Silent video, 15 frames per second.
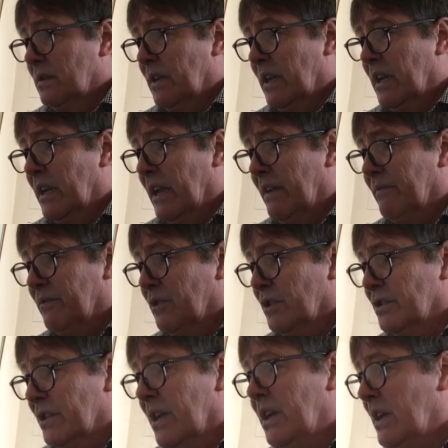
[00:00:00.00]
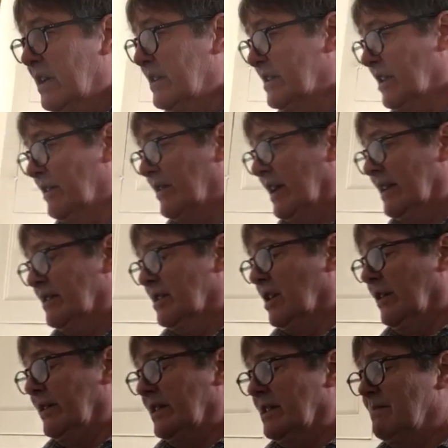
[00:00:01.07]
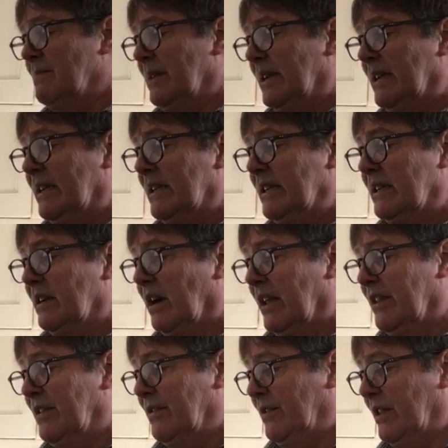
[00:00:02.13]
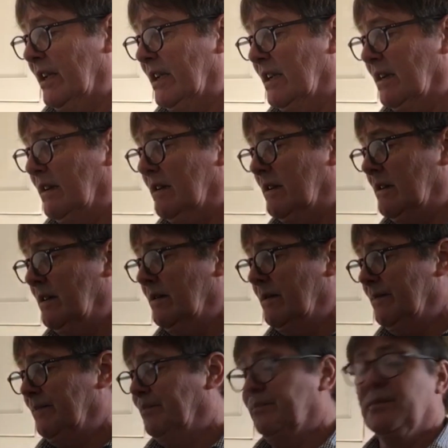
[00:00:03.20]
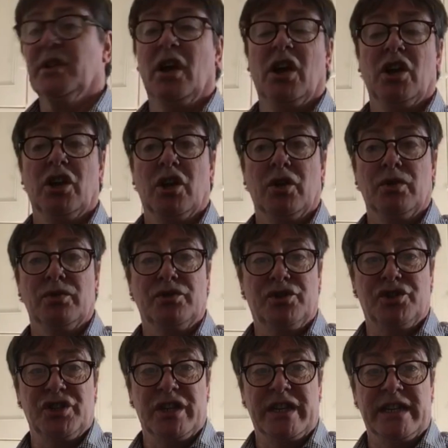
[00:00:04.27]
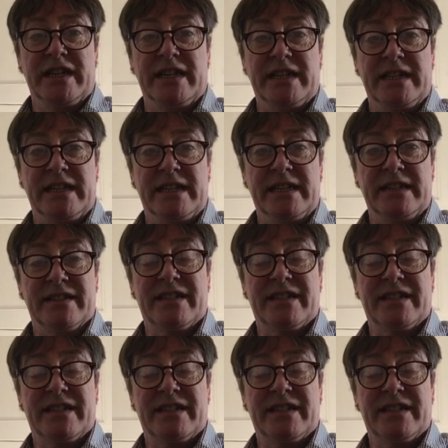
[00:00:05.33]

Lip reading: 11, so that's going to be, I think, a low G.